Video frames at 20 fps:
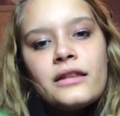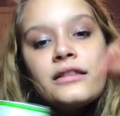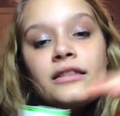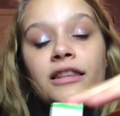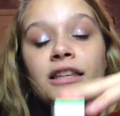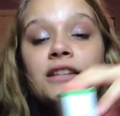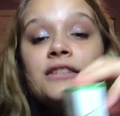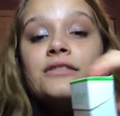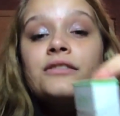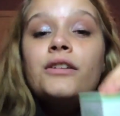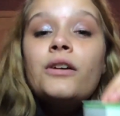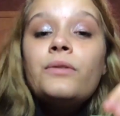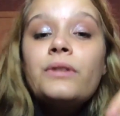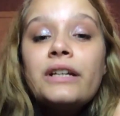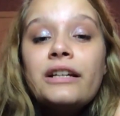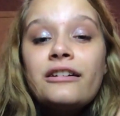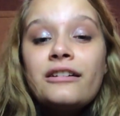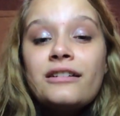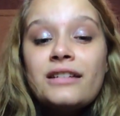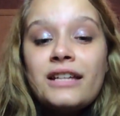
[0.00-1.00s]
These don't
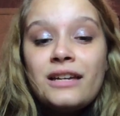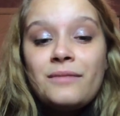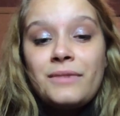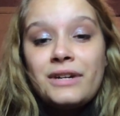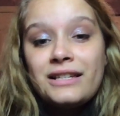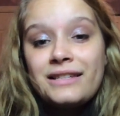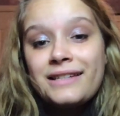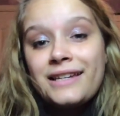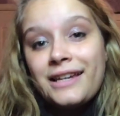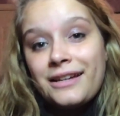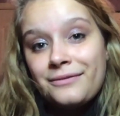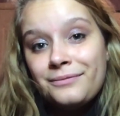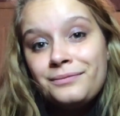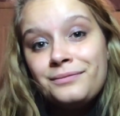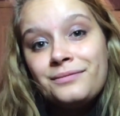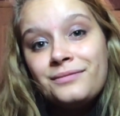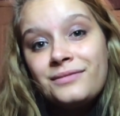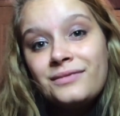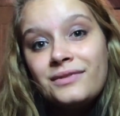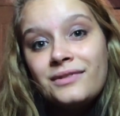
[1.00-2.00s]
irritate my skin.
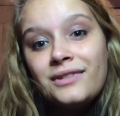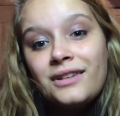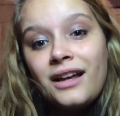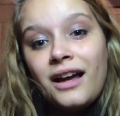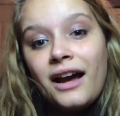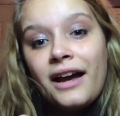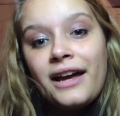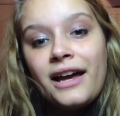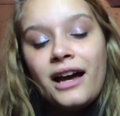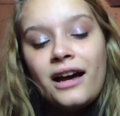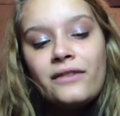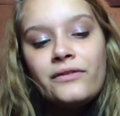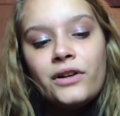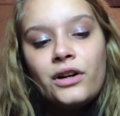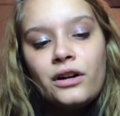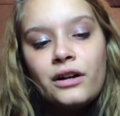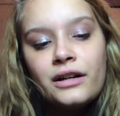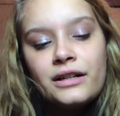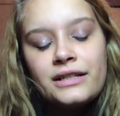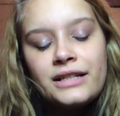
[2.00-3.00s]
I have a
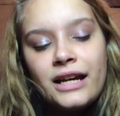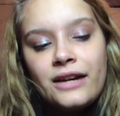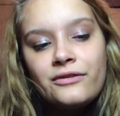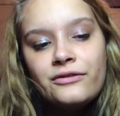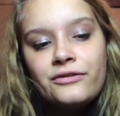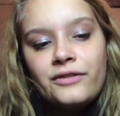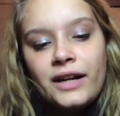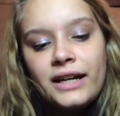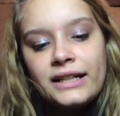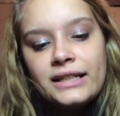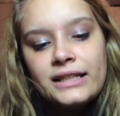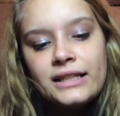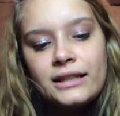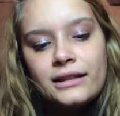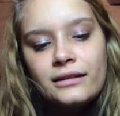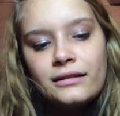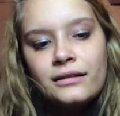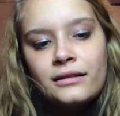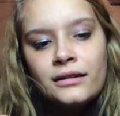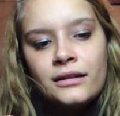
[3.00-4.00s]
hard time
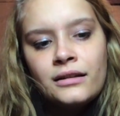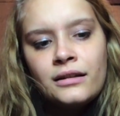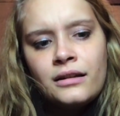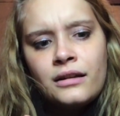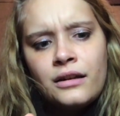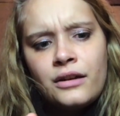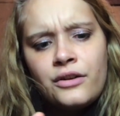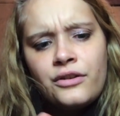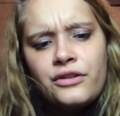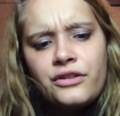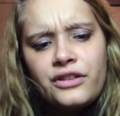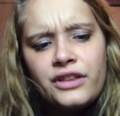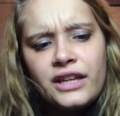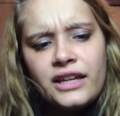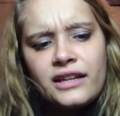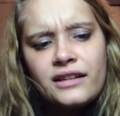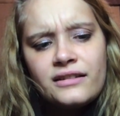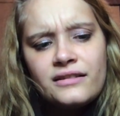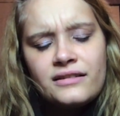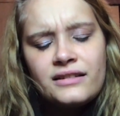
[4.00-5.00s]
finding
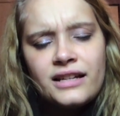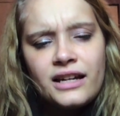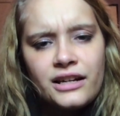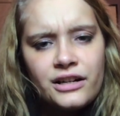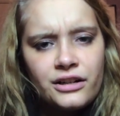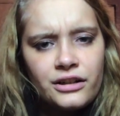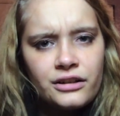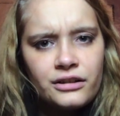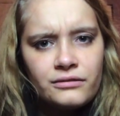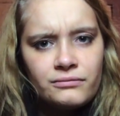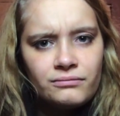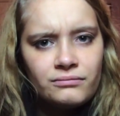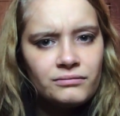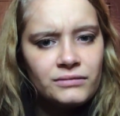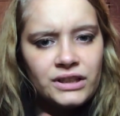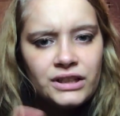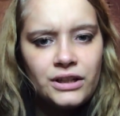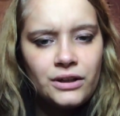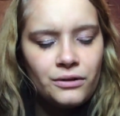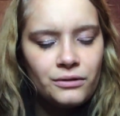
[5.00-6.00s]
things that are,
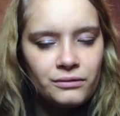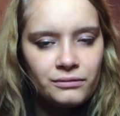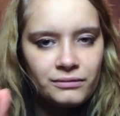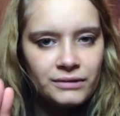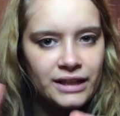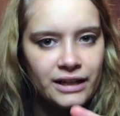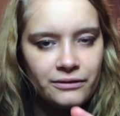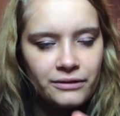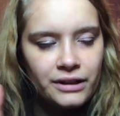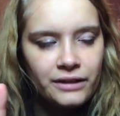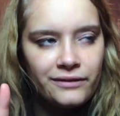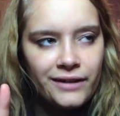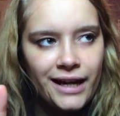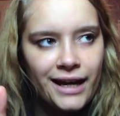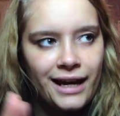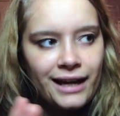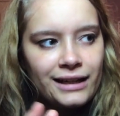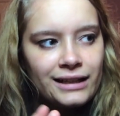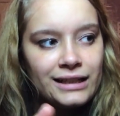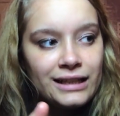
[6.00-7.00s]
you know, get rid of
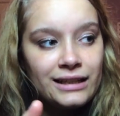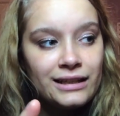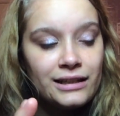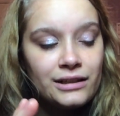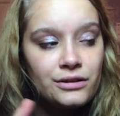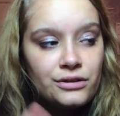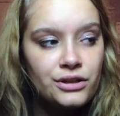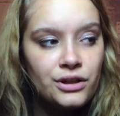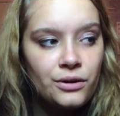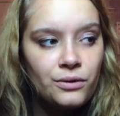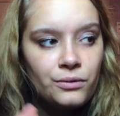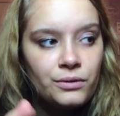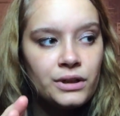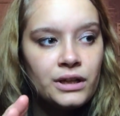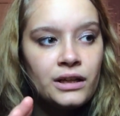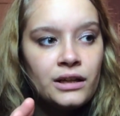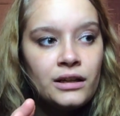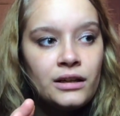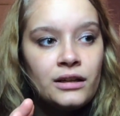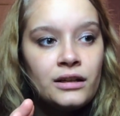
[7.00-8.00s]
acne that don't
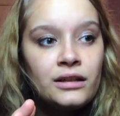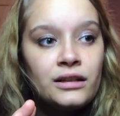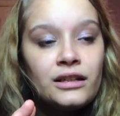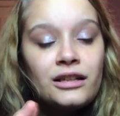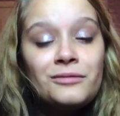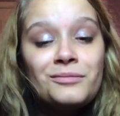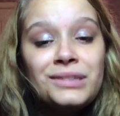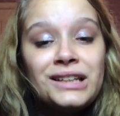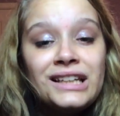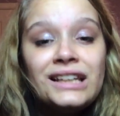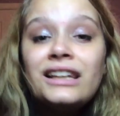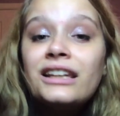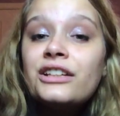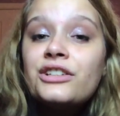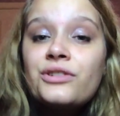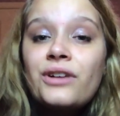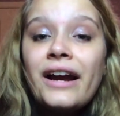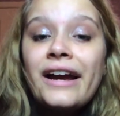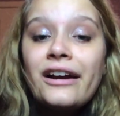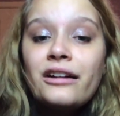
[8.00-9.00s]
completely
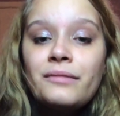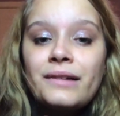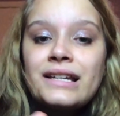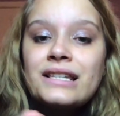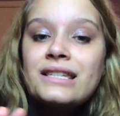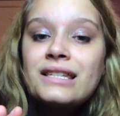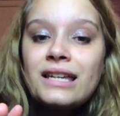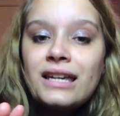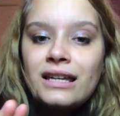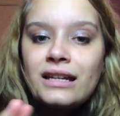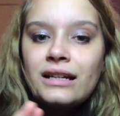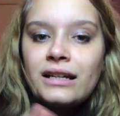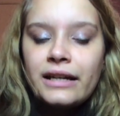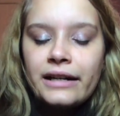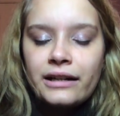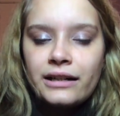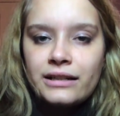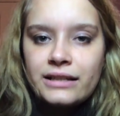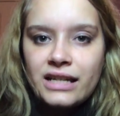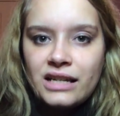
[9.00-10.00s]
dry out my skin and
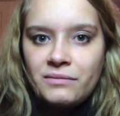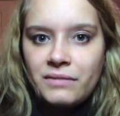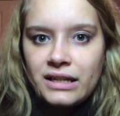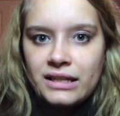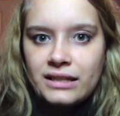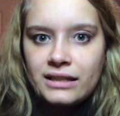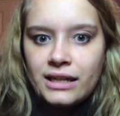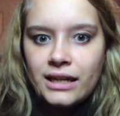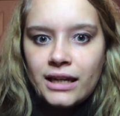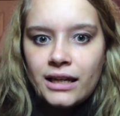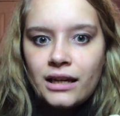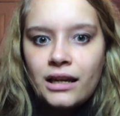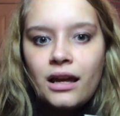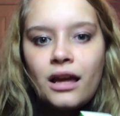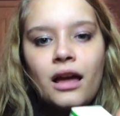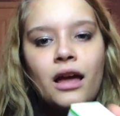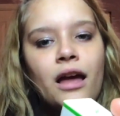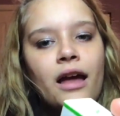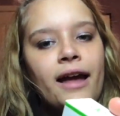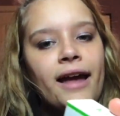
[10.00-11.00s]
irritate my skin.
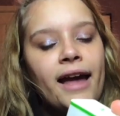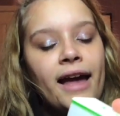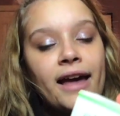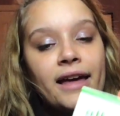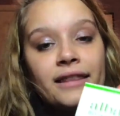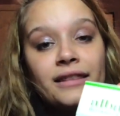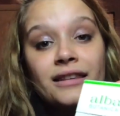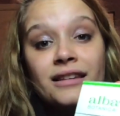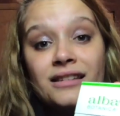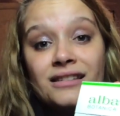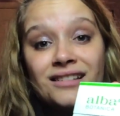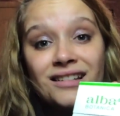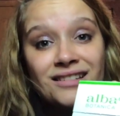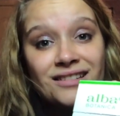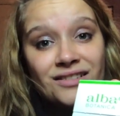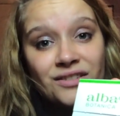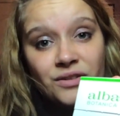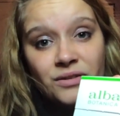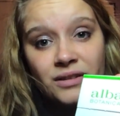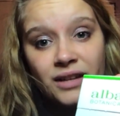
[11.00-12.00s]
And this doesn't
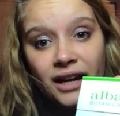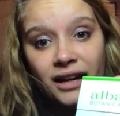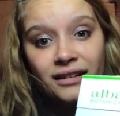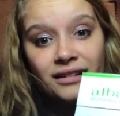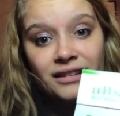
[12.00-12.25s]
do that.